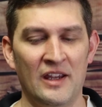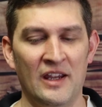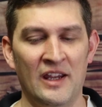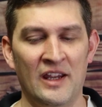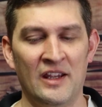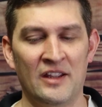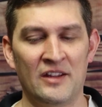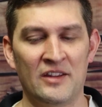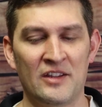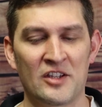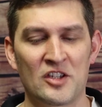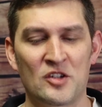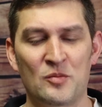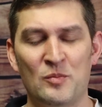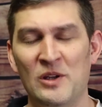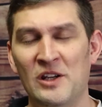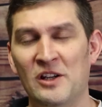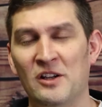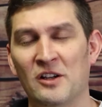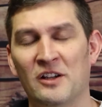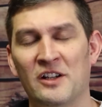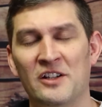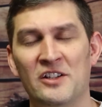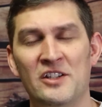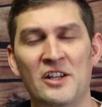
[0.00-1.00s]
And the
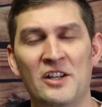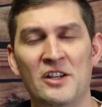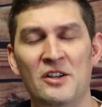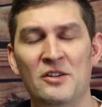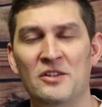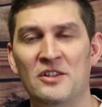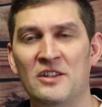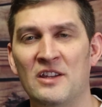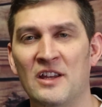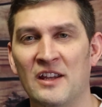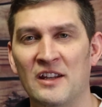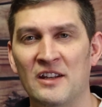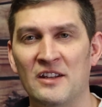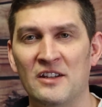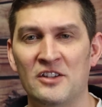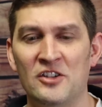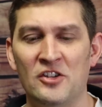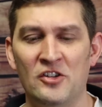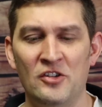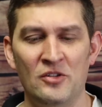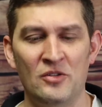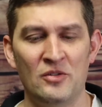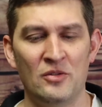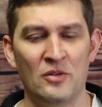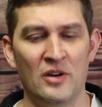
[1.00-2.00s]
speaker continued then
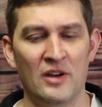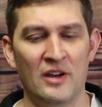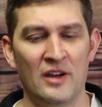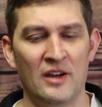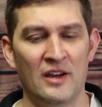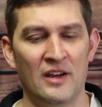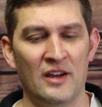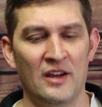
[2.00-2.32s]
to